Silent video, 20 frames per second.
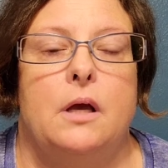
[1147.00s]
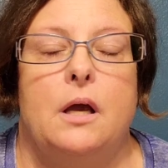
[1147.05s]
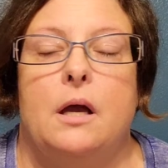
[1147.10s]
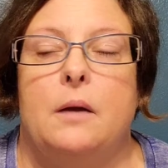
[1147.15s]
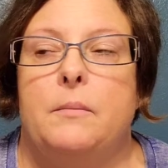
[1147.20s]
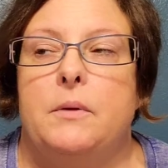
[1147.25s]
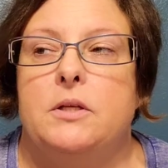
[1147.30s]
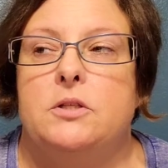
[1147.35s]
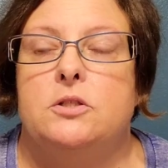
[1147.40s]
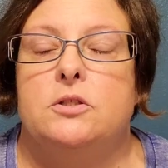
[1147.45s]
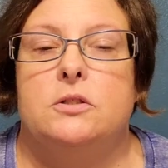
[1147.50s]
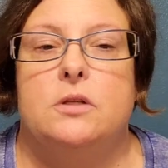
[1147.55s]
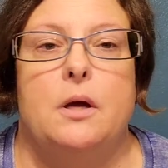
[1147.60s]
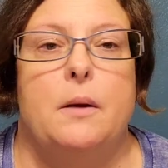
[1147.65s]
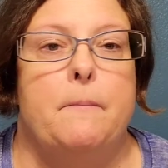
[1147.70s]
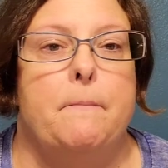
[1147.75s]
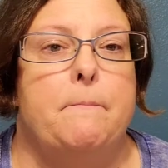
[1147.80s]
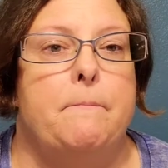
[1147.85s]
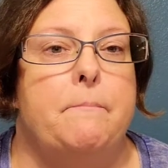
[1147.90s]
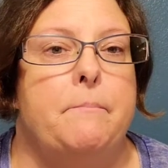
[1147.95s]
I mean, just
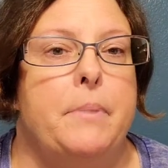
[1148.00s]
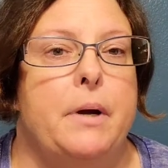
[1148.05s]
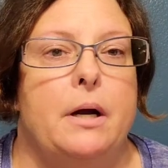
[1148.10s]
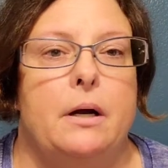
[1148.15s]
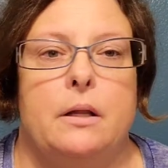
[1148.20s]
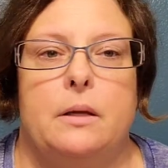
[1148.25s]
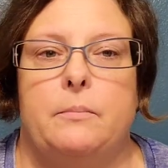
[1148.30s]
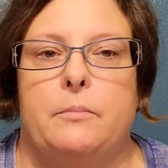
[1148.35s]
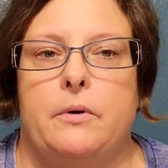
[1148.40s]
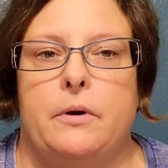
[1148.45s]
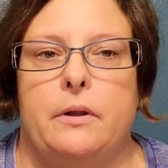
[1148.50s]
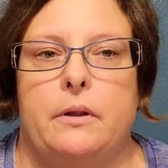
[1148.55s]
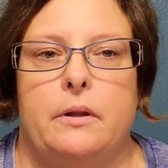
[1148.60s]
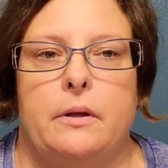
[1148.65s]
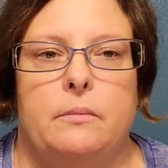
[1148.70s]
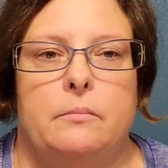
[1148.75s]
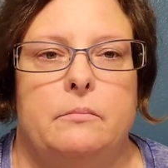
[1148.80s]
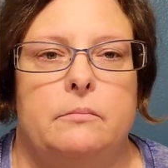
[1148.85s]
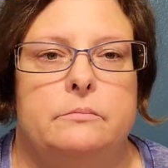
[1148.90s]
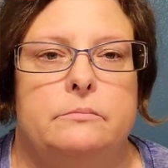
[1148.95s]
barely
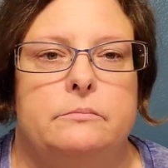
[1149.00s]
breathing.